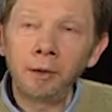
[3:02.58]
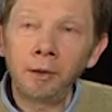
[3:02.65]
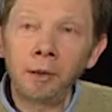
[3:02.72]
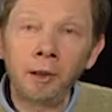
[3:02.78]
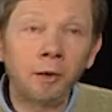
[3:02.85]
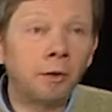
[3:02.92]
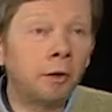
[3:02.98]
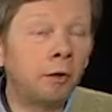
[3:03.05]

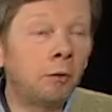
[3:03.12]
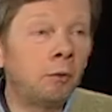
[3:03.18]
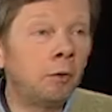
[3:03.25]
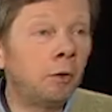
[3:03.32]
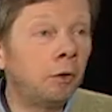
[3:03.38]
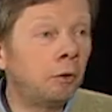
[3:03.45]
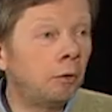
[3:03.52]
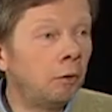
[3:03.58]
it,
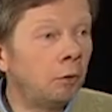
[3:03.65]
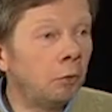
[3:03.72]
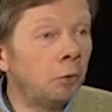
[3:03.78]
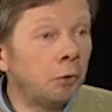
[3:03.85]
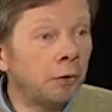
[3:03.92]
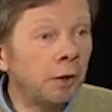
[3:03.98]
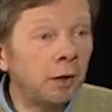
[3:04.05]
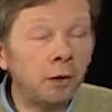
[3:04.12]
you, you
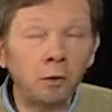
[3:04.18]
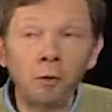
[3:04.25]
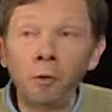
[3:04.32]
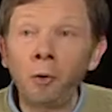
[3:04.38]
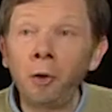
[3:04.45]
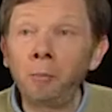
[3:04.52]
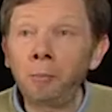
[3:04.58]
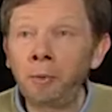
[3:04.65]
lose it,
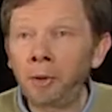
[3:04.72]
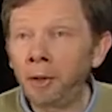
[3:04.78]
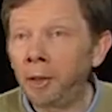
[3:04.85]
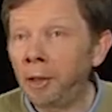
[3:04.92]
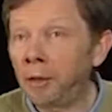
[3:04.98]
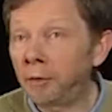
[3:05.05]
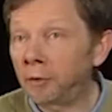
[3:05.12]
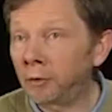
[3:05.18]
or it
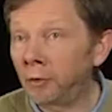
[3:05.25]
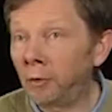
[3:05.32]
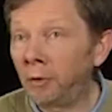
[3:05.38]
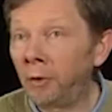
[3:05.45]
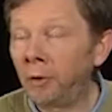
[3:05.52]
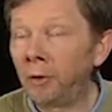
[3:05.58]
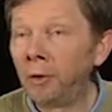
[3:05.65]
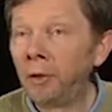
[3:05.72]
breaks,
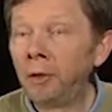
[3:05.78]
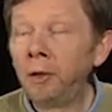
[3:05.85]
or